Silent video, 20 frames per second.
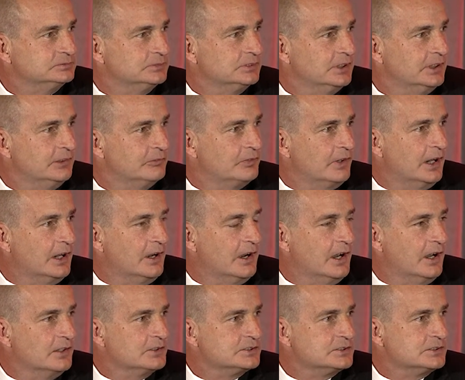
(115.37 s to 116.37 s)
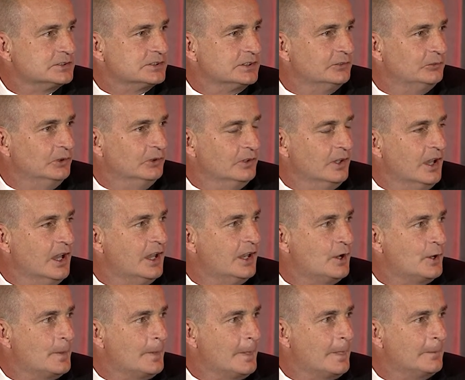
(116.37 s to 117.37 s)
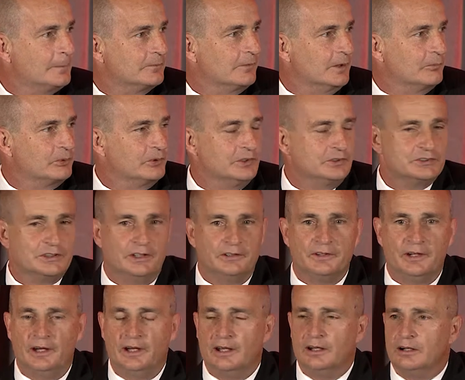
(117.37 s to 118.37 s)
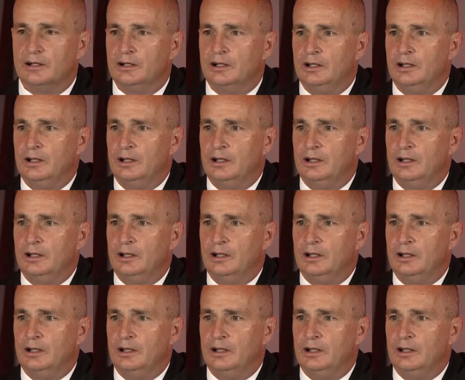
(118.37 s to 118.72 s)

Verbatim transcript: any firehouses, and will not. So I appreciate that.